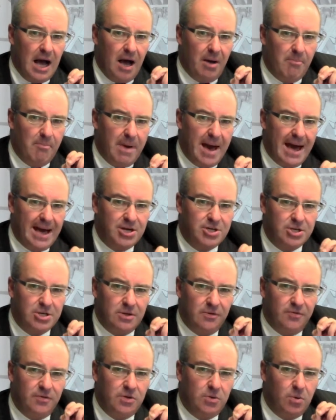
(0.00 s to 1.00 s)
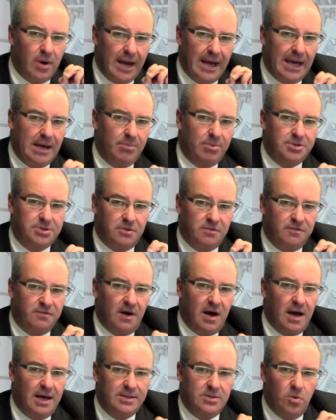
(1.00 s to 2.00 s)
Imagine if you were able to
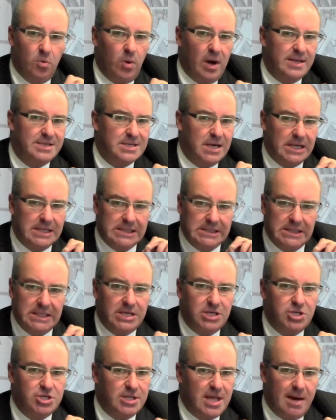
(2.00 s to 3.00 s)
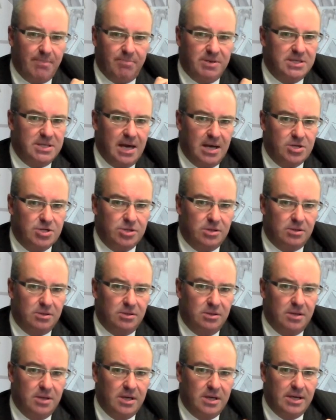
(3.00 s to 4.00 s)
find a way to unleash that potential.
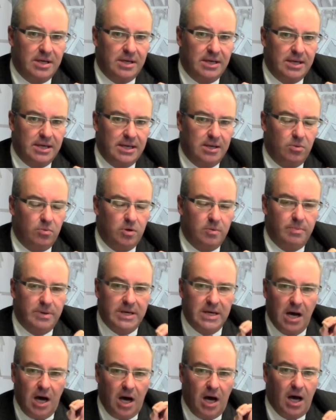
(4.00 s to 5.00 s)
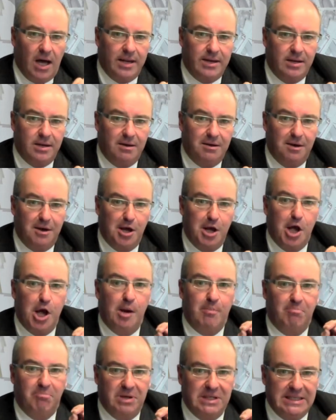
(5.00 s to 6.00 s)
It would be
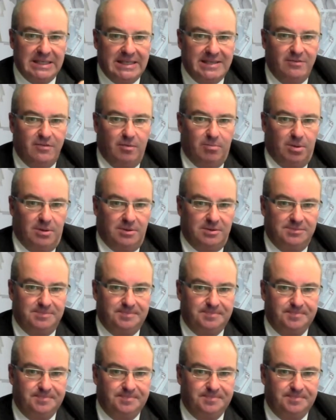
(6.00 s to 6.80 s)
unbelievable.